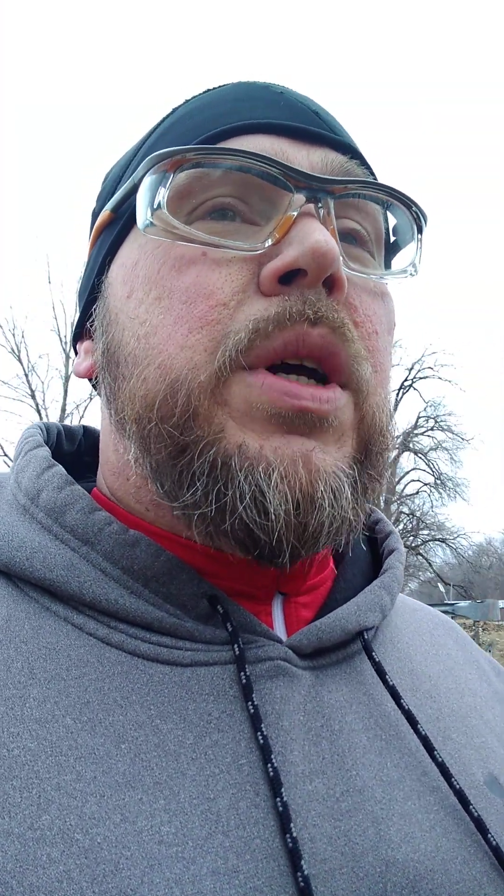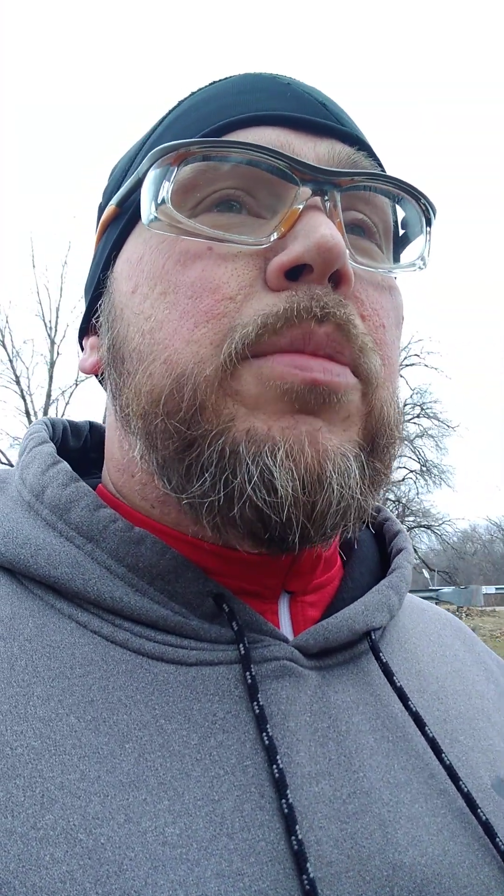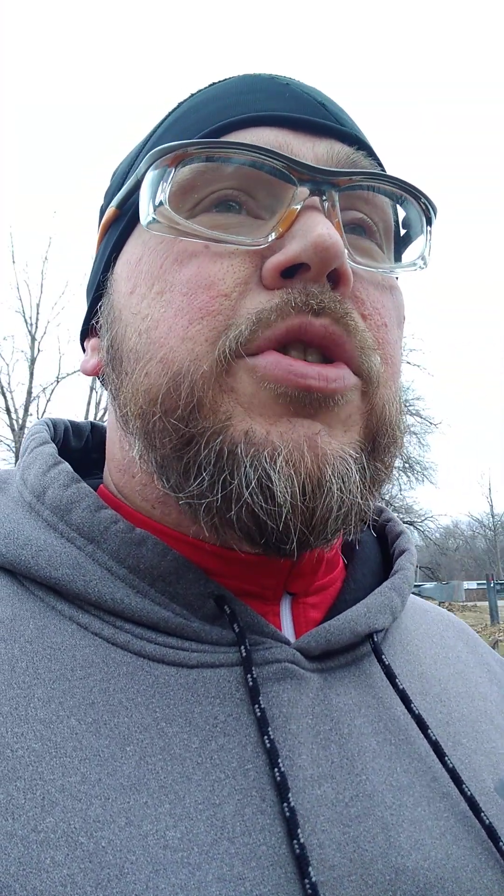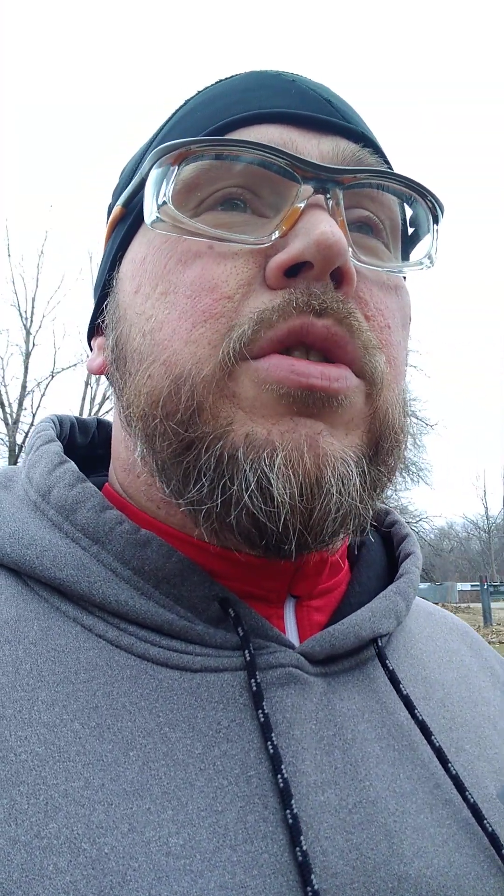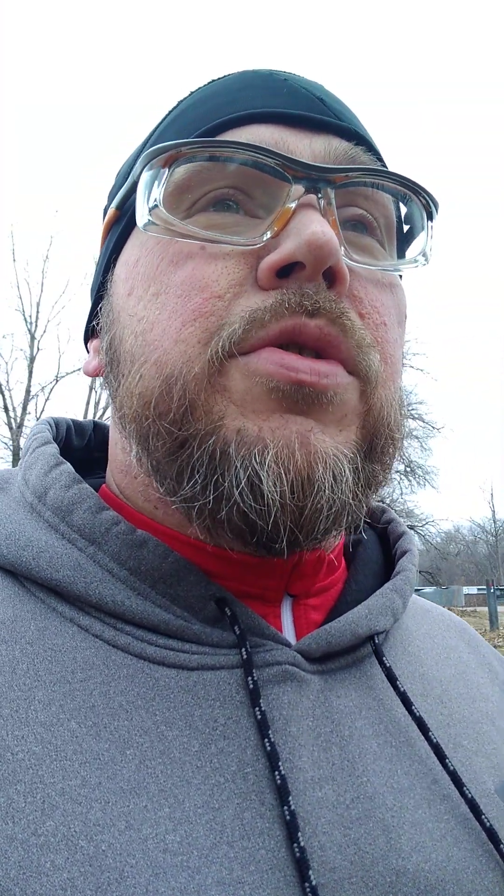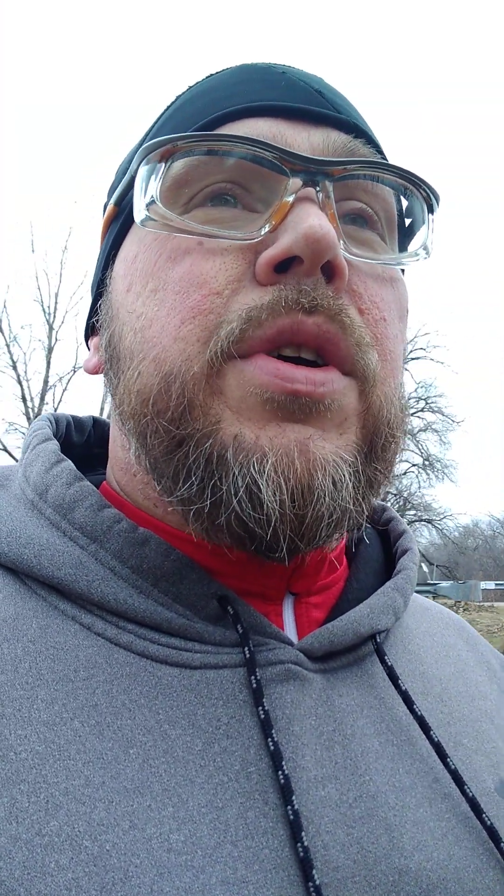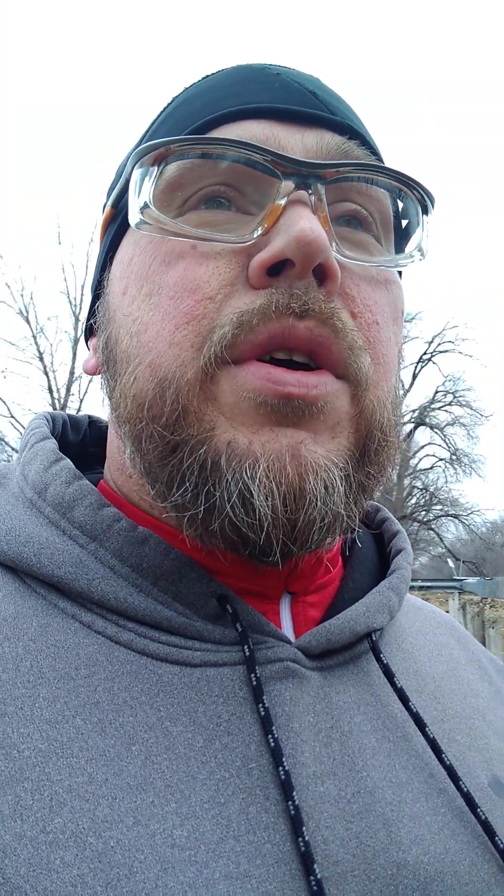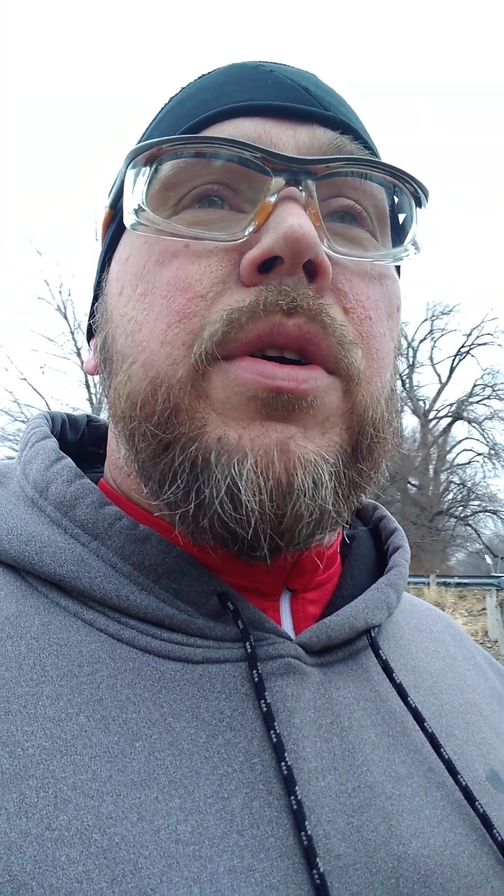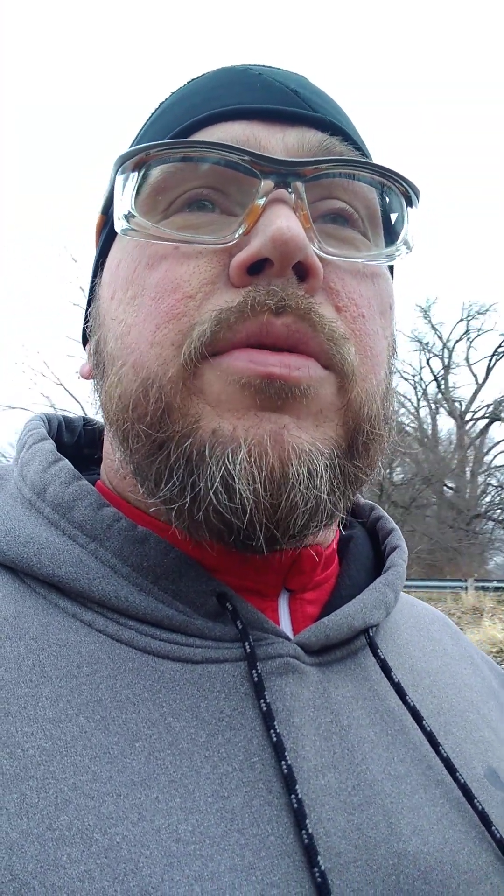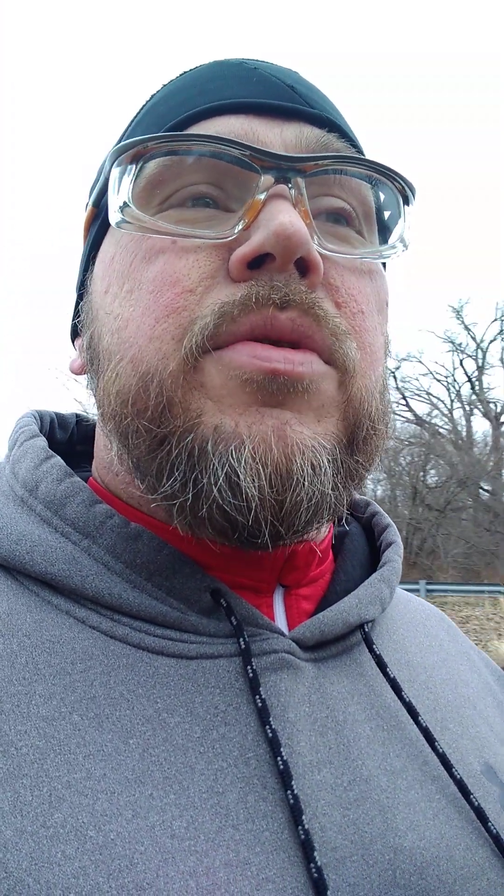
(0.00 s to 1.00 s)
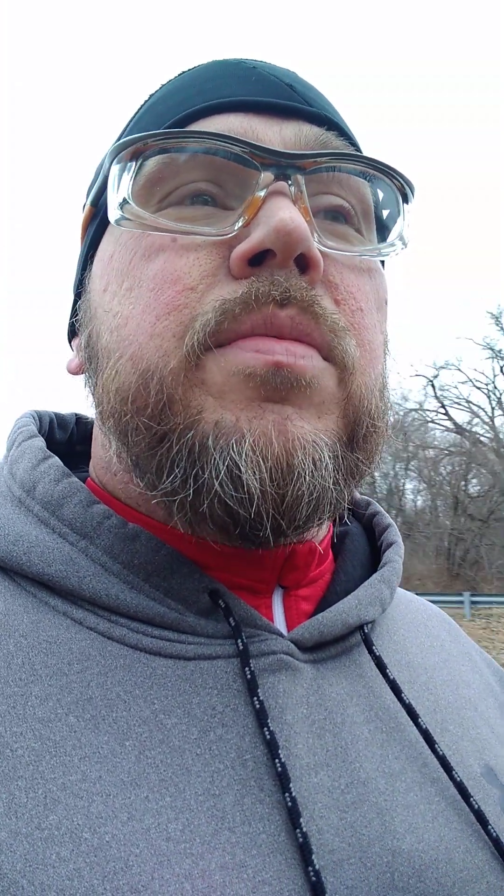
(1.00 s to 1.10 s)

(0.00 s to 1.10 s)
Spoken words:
temperatures are